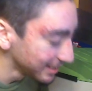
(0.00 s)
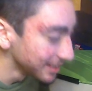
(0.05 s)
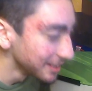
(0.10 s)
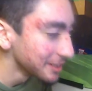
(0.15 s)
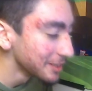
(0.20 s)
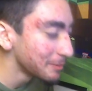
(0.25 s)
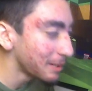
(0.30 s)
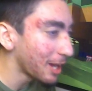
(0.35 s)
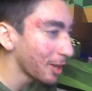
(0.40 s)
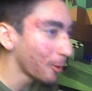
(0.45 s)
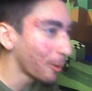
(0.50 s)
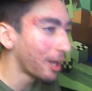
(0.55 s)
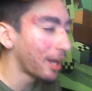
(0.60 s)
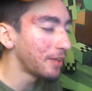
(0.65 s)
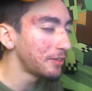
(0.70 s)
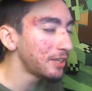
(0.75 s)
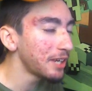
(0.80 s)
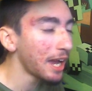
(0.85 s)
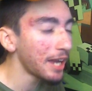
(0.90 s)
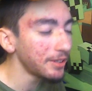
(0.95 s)
By the way,
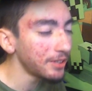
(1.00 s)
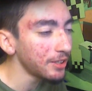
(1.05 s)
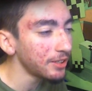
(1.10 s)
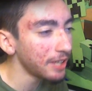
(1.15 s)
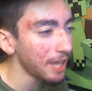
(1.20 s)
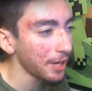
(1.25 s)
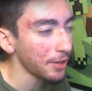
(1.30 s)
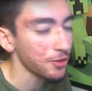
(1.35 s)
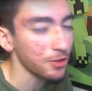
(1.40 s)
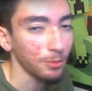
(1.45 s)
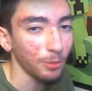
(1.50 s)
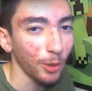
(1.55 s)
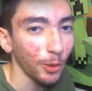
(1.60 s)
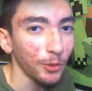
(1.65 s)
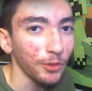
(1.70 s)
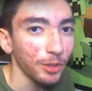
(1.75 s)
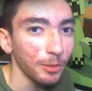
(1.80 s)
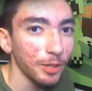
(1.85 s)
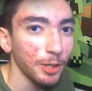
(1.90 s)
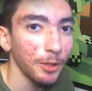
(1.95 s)
I did, I did the extra
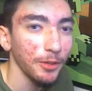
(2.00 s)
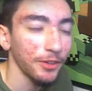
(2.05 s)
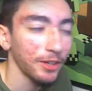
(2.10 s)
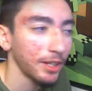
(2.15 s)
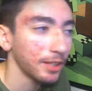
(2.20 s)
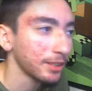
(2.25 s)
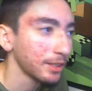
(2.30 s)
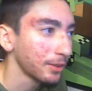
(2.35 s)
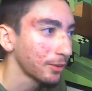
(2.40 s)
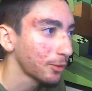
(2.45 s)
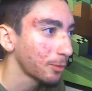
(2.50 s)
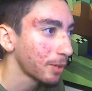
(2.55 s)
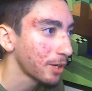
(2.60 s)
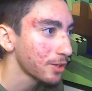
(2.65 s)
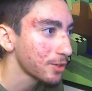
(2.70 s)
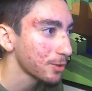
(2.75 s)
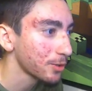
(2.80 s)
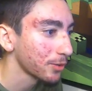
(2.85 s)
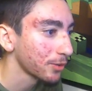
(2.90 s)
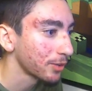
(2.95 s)
multi, but it wasn't anything
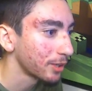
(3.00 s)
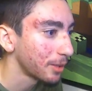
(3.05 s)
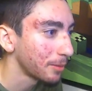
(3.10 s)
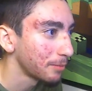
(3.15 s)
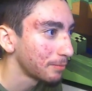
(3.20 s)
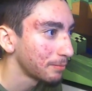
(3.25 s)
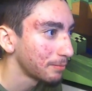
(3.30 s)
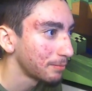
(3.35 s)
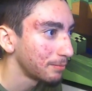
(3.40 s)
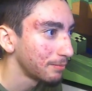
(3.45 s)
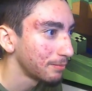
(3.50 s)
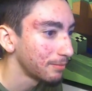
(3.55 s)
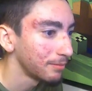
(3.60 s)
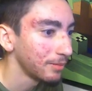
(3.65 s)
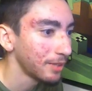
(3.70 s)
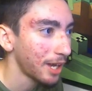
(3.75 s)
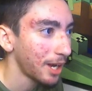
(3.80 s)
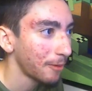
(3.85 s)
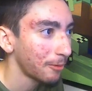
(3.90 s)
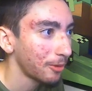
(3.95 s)
special, so
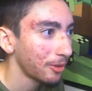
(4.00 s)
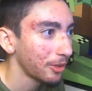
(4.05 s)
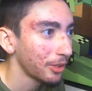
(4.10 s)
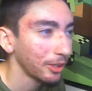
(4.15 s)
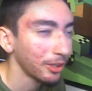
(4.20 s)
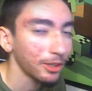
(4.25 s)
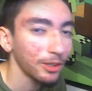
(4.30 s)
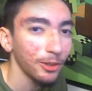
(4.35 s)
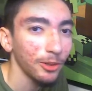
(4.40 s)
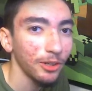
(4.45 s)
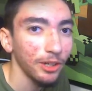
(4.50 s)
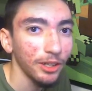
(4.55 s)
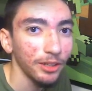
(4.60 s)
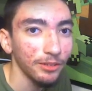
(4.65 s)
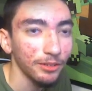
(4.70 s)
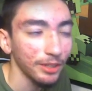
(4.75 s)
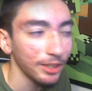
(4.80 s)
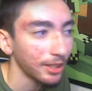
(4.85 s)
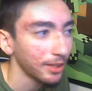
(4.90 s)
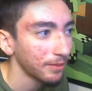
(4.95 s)
I'm not really
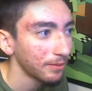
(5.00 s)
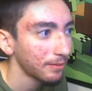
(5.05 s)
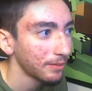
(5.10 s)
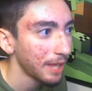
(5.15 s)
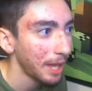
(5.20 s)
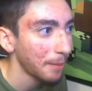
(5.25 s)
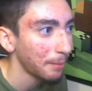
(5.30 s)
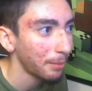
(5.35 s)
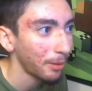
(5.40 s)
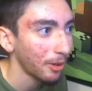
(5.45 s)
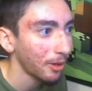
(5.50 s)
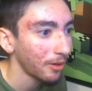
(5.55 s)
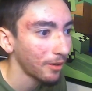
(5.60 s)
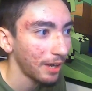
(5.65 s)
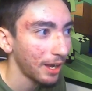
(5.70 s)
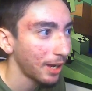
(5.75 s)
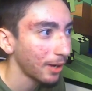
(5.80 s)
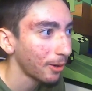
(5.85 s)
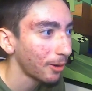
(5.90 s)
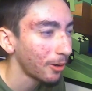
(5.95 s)
including it, that part
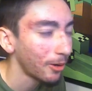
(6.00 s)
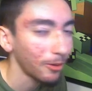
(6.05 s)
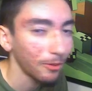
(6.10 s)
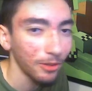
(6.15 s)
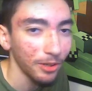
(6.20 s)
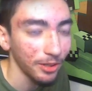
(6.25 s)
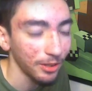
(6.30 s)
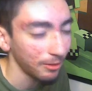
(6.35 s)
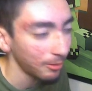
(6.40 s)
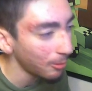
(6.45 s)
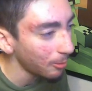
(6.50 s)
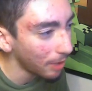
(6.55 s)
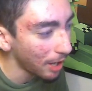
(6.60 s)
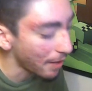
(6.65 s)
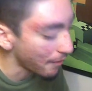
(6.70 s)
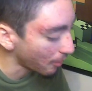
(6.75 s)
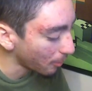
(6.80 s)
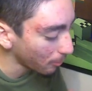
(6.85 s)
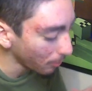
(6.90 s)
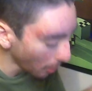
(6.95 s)
at all, really. Well,
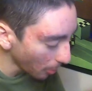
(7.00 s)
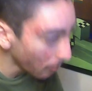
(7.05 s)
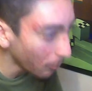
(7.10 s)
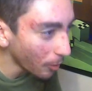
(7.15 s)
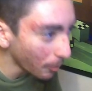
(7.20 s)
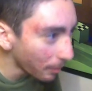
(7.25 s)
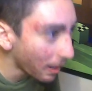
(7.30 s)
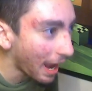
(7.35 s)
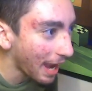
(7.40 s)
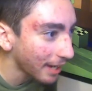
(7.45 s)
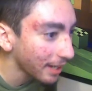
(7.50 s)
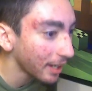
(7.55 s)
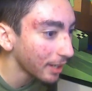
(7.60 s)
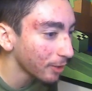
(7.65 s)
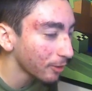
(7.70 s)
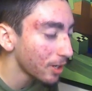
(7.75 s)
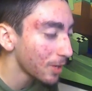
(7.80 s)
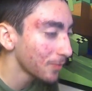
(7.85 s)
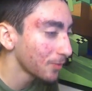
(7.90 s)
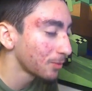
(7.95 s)
whatever. We're, we're back. I
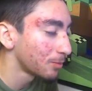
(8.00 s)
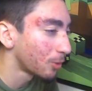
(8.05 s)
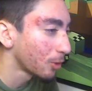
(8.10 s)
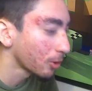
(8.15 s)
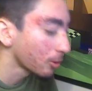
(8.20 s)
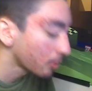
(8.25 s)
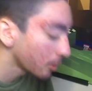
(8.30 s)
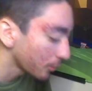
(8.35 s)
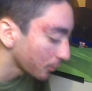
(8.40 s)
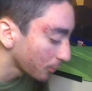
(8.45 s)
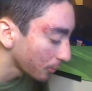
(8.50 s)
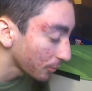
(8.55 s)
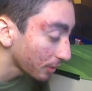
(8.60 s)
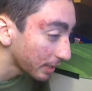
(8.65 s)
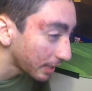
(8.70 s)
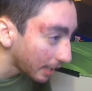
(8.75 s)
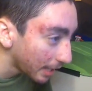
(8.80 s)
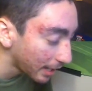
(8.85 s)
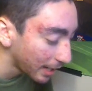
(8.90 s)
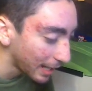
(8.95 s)
grabbed some more crystals
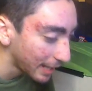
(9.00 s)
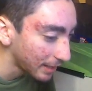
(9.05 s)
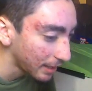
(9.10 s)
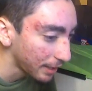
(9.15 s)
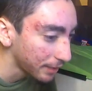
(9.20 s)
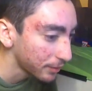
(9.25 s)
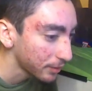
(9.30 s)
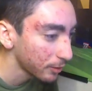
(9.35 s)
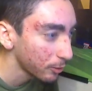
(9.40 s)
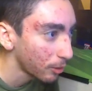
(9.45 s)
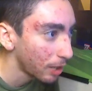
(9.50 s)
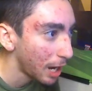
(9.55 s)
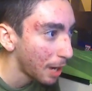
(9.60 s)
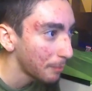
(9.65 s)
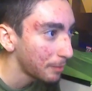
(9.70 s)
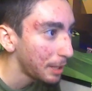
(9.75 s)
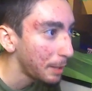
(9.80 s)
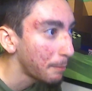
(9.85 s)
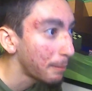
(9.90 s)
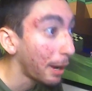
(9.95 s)
again. I like to
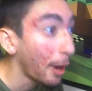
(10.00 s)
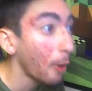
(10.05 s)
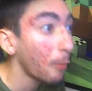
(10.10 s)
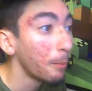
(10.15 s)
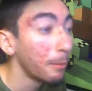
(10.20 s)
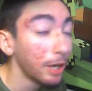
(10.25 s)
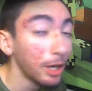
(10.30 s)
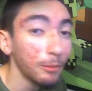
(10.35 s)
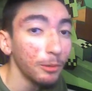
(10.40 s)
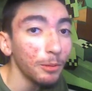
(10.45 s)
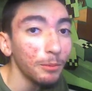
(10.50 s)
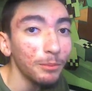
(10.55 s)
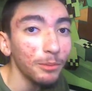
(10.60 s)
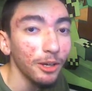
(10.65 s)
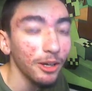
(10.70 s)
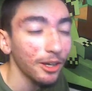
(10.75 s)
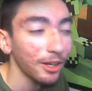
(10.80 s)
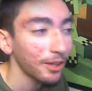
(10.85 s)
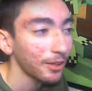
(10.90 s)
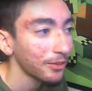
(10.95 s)
grab the bare minimum,
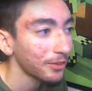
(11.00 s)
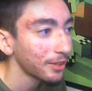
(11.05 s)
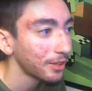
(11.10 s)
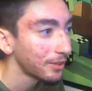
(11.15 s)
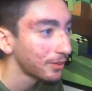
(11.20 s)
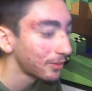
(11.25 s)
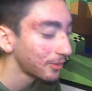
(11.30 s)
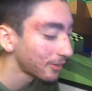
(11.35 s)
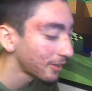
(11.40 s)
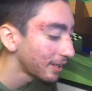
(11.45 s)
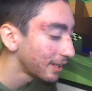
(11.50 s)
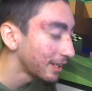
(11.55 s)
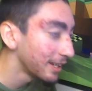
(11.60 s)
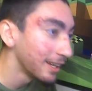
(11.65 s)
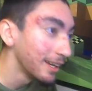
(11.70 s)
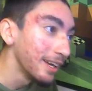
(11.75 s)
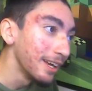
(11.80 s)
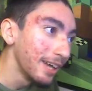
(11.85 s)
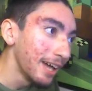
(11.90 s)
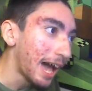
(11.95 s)
uh, since
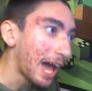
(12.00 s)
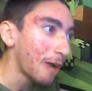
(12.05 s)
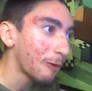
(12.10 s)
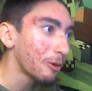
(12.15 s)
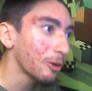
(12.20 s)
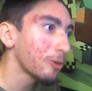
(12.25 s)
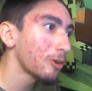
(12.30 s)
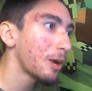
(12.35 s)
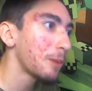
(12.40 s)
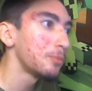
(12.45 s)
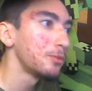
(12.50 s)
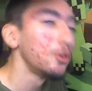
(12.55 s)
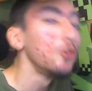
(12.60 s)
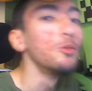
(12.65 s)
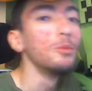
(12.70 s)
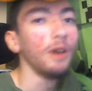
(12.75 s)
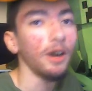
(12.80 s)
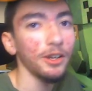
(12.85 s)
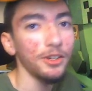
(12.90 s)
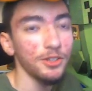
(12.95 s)
I don't want to grab
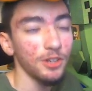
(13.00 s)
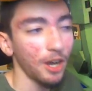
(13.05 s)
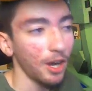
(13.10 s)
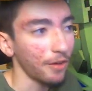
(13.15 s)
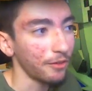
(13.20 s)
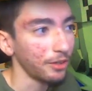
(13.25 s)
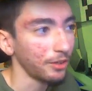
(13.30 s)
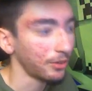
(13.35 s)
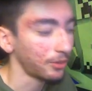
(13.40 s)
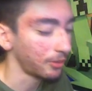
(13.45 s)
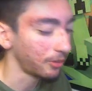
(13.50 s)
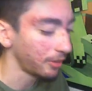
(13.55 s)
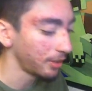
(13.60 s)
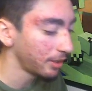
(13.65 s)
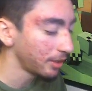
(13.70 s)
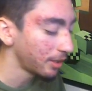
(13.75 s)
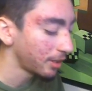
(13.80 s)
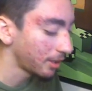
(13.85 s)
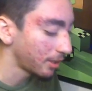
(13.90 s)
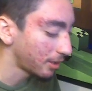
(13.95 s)
too much,
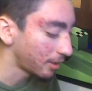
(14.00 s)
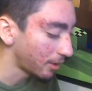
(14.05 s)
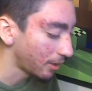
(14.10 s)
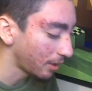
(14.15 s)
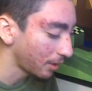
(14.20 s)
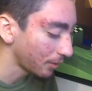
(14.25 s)
obviously, uh, and all that